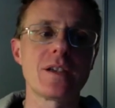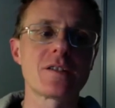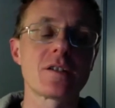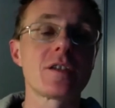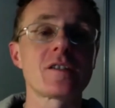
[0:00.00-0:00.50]

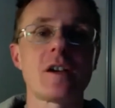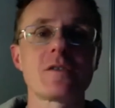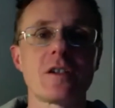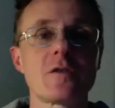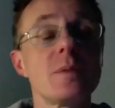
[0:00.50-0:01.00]
There's going
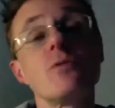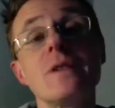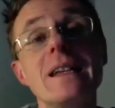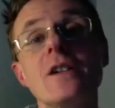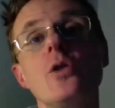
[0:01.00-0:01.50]
to have to be a
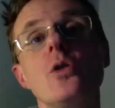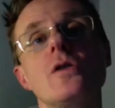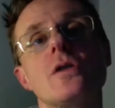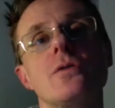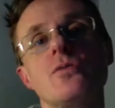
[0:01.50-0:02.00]
really good
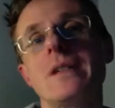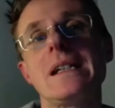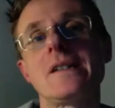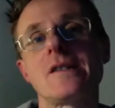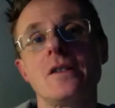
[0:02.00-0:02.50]

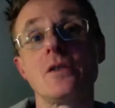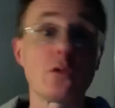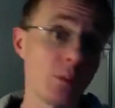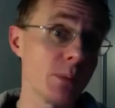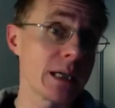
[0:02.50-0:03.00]
reason
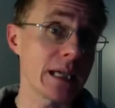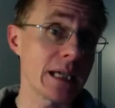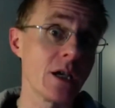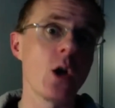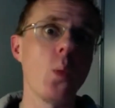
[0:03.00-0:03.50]
for
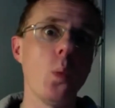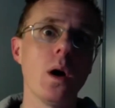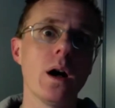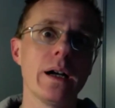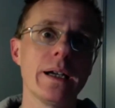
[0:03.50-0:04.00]
me
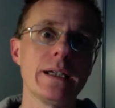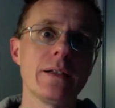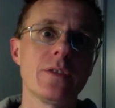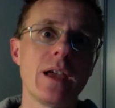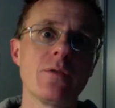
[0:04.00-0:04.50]
why
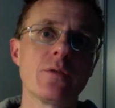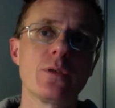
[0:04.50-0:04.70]
they've